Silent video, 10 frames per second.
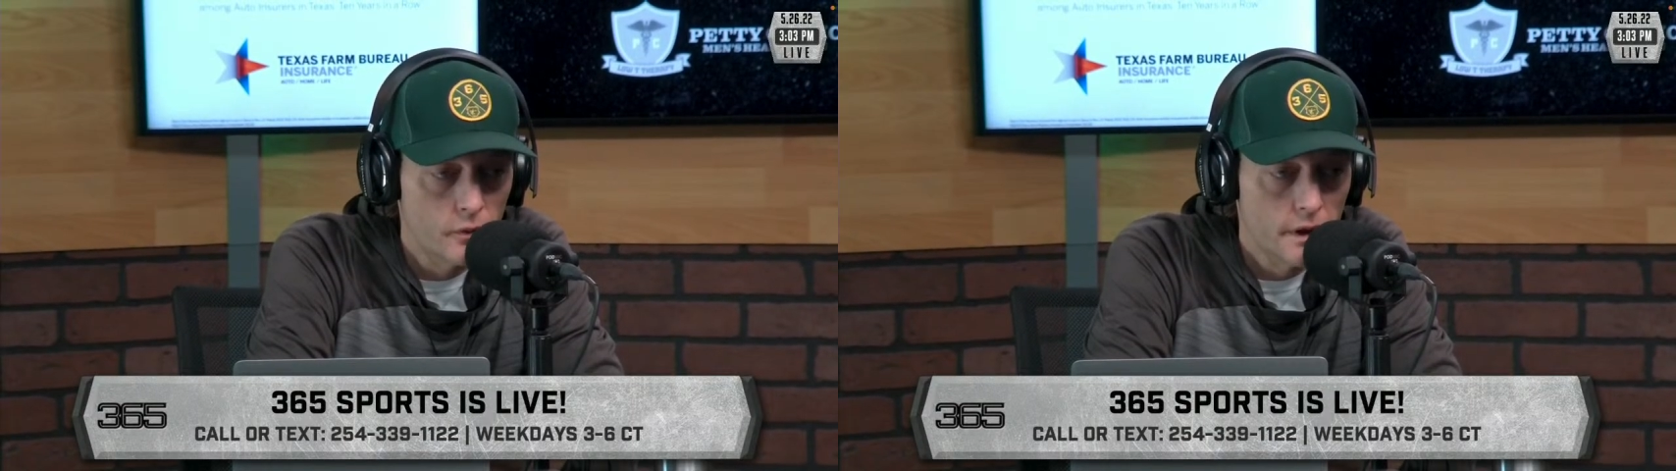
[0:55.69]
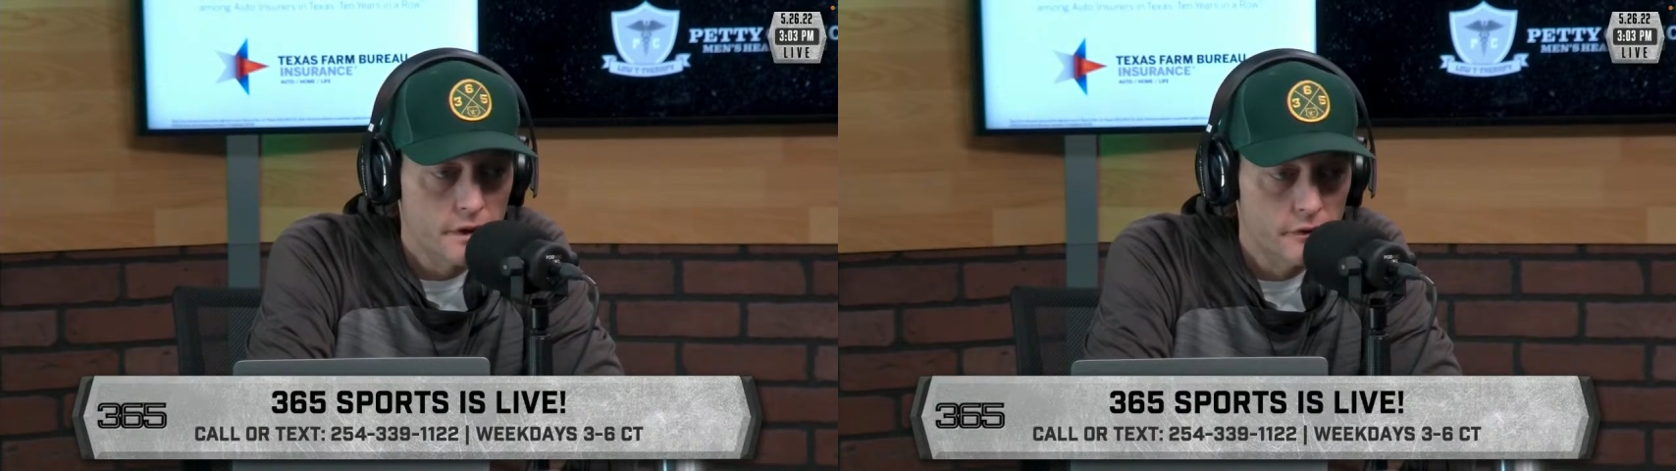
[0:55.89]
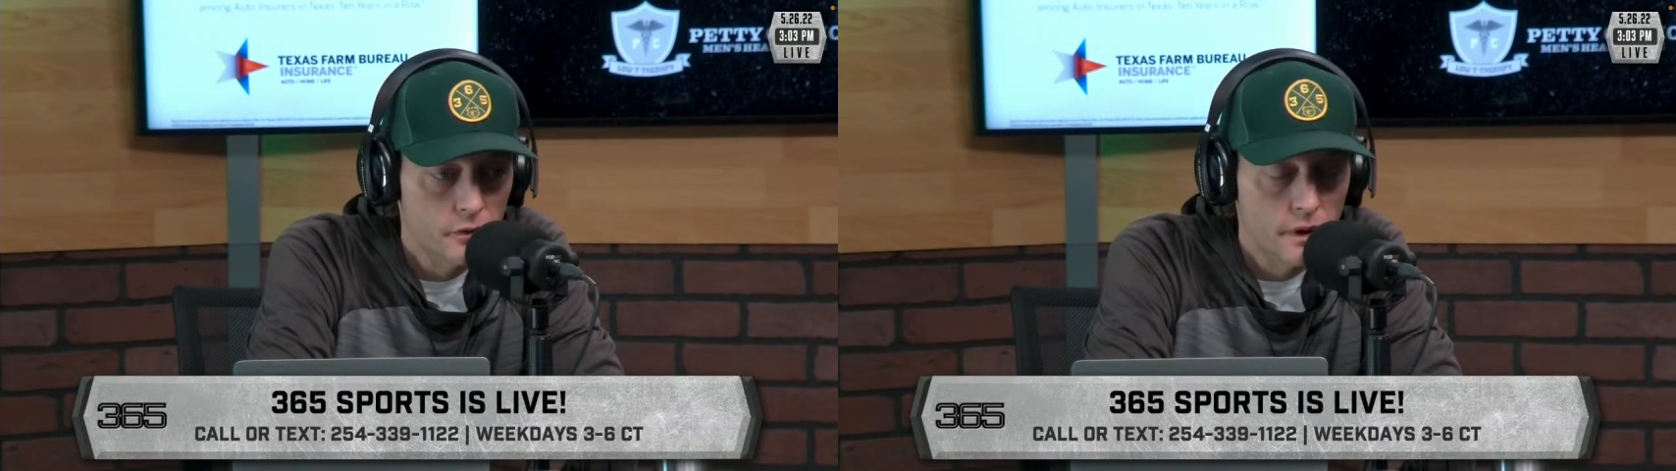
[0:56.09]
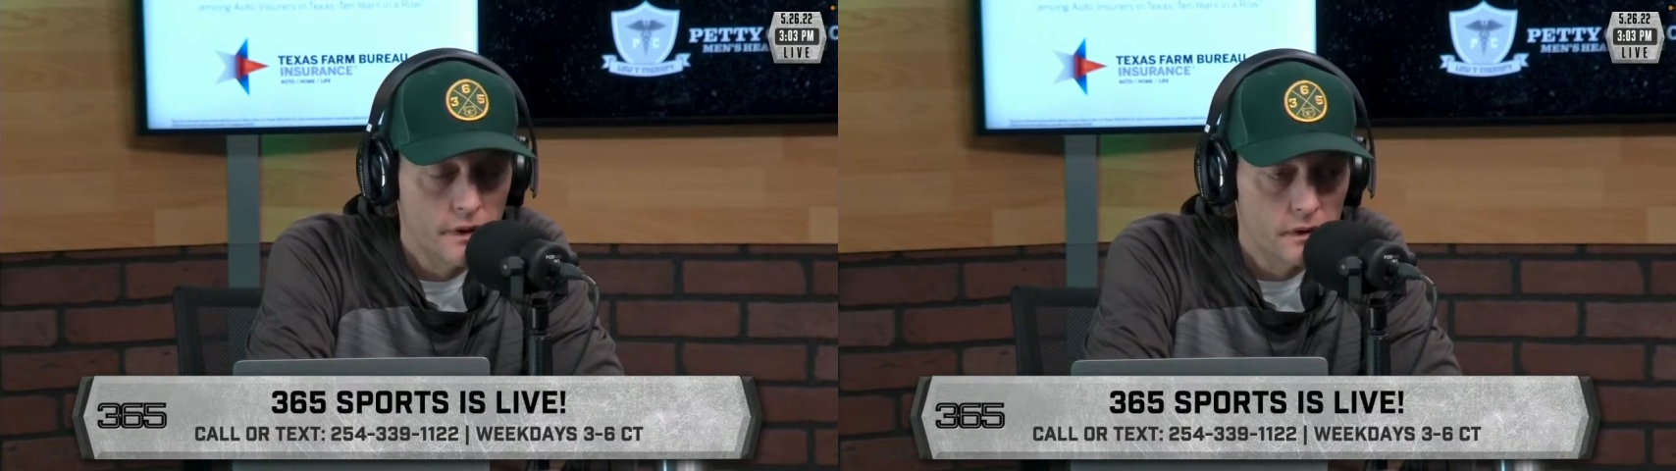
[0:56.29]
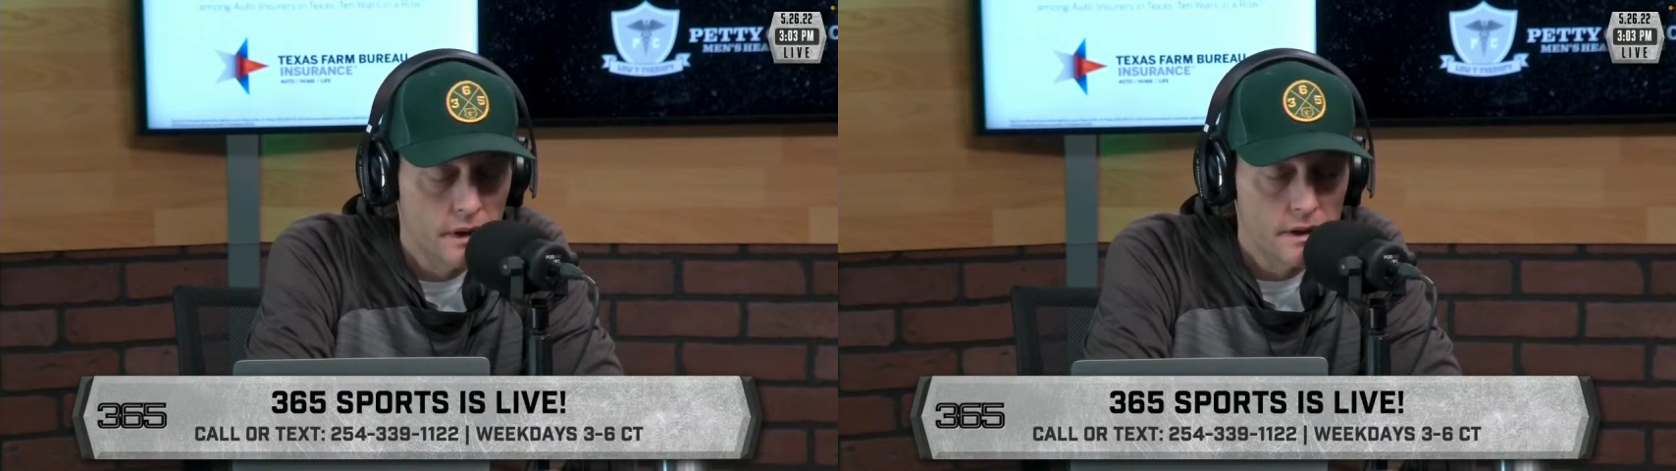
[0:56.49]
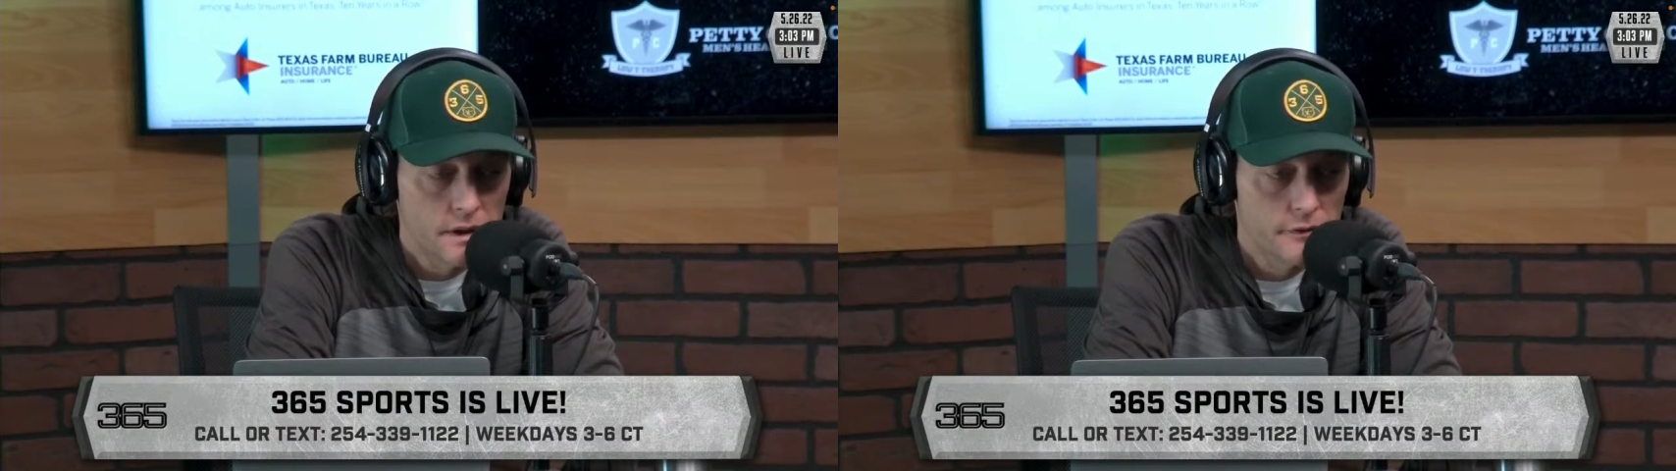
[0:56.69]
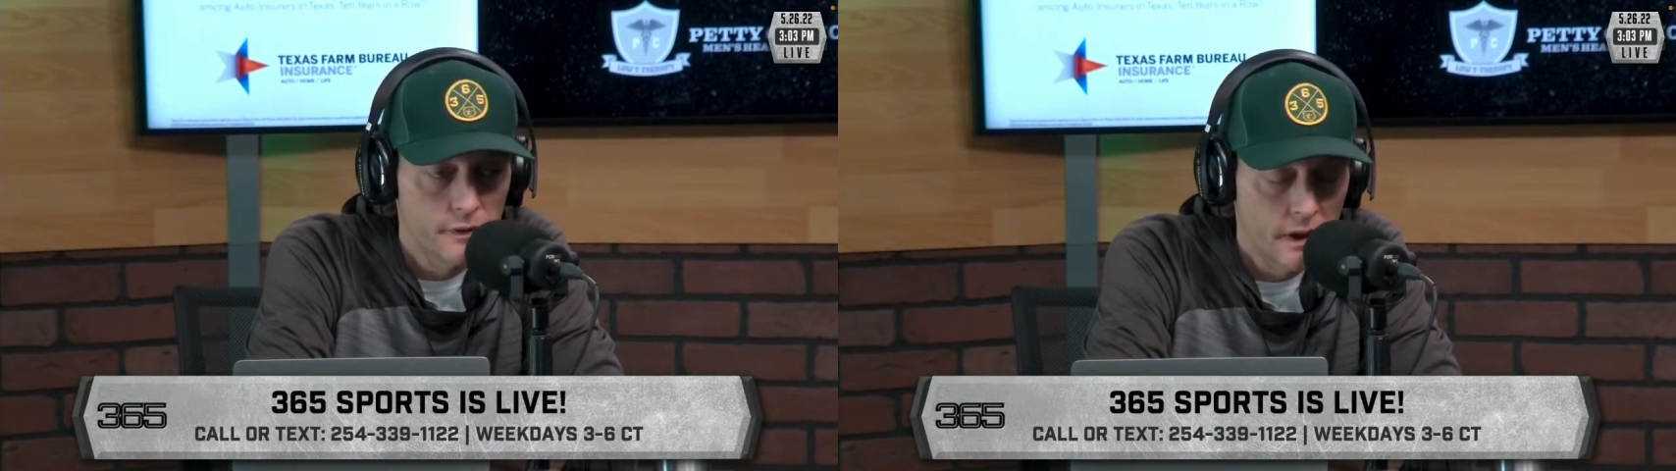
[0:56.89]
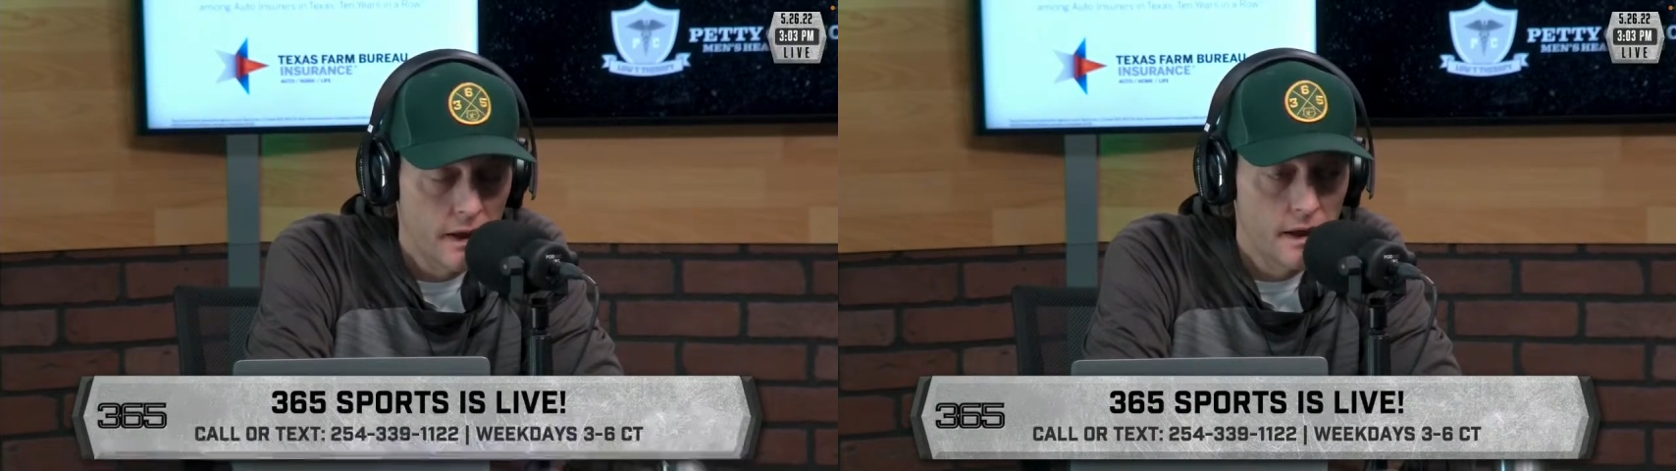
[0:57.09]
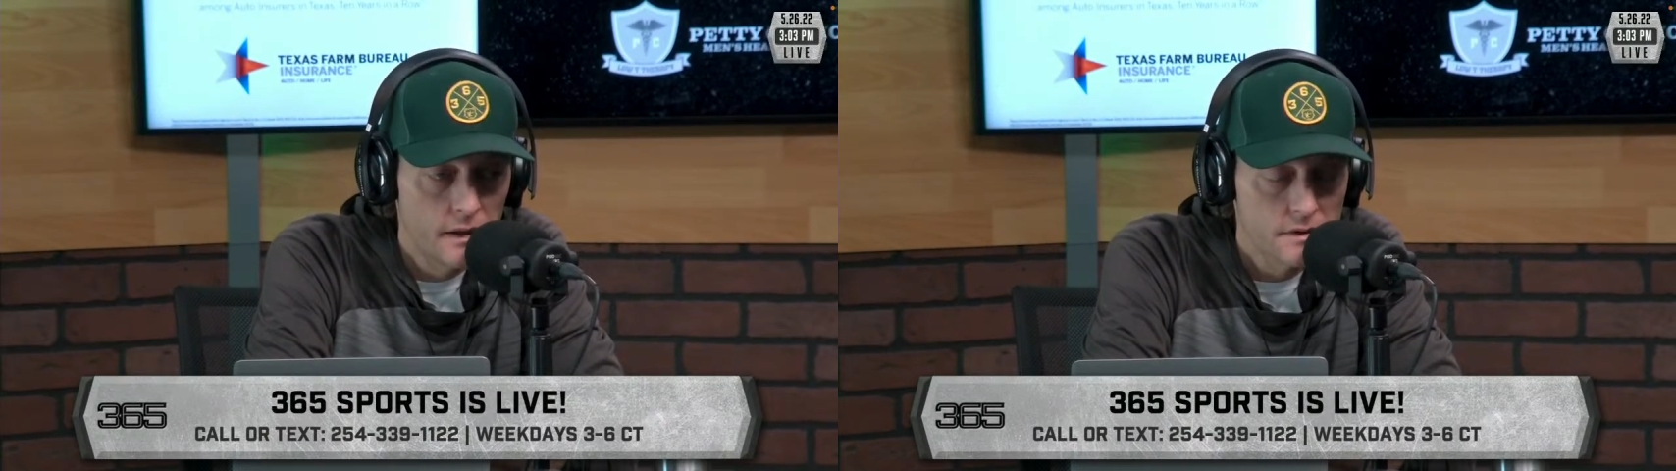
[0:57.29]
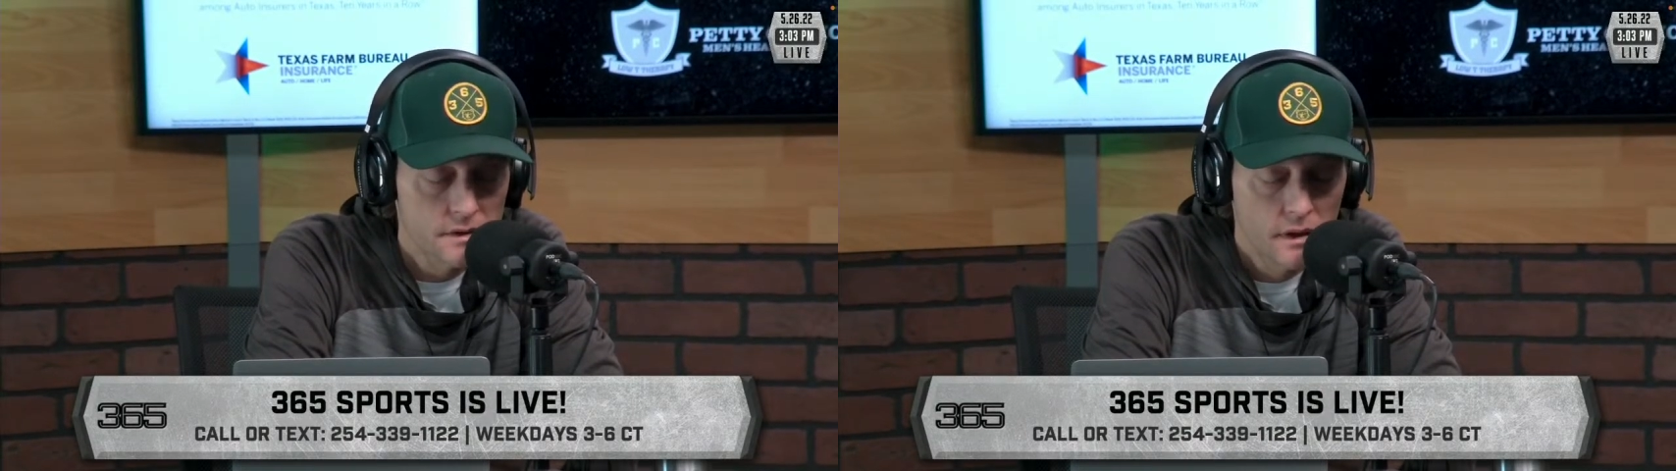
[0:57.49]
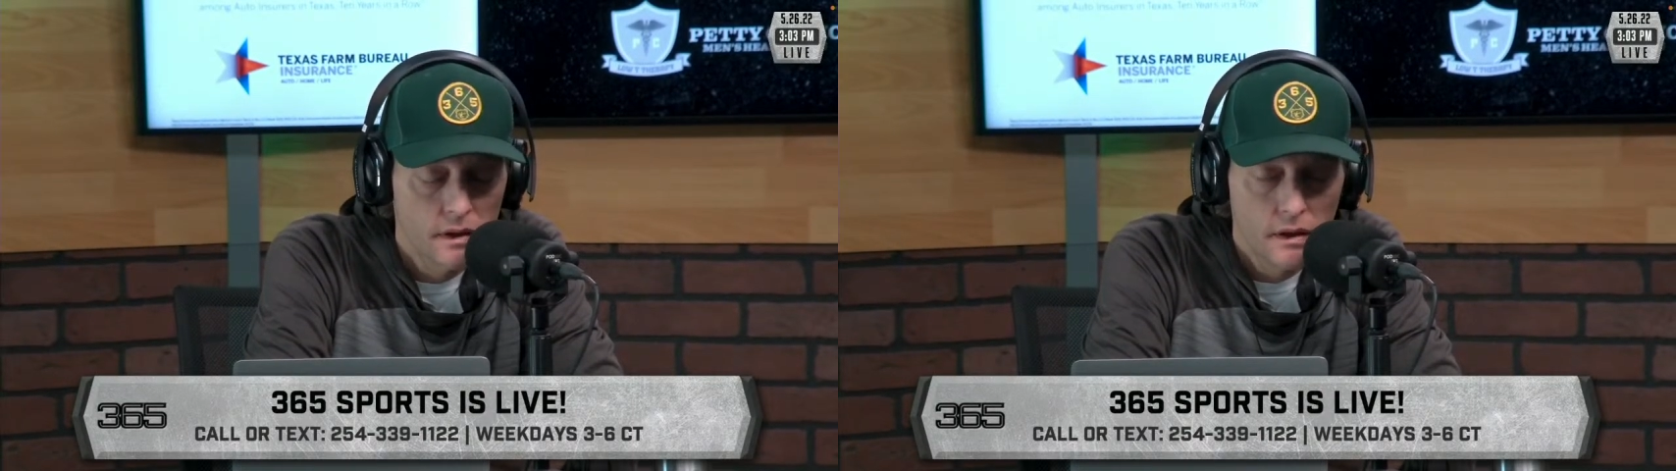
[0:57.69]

record the way that Lane Kiffin has.